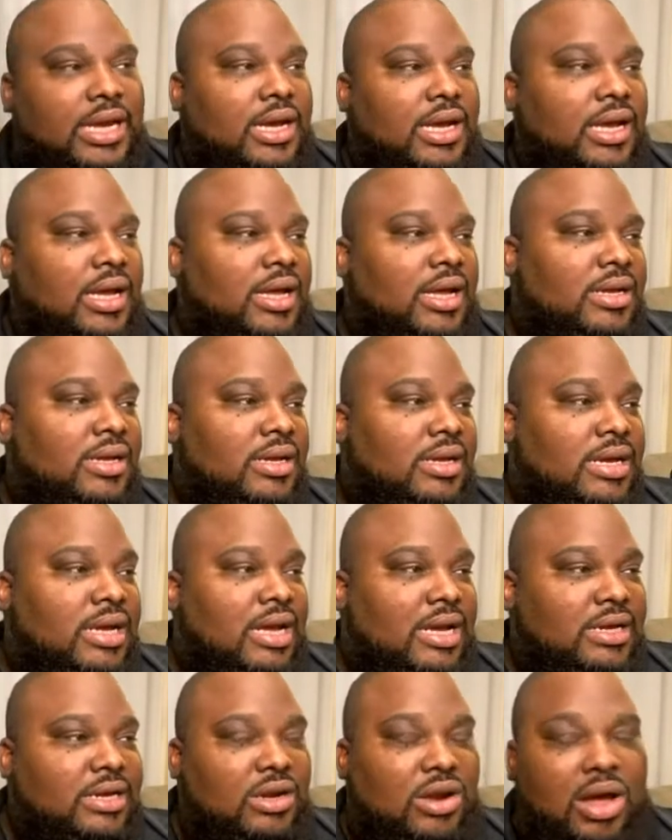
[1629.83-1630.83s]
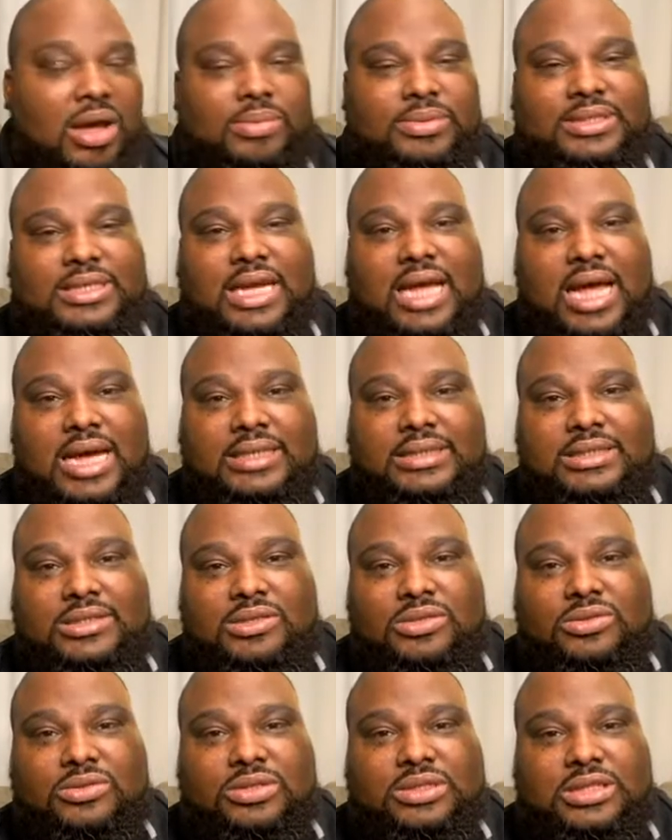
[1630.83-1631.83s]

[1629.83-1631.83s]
I was in high school.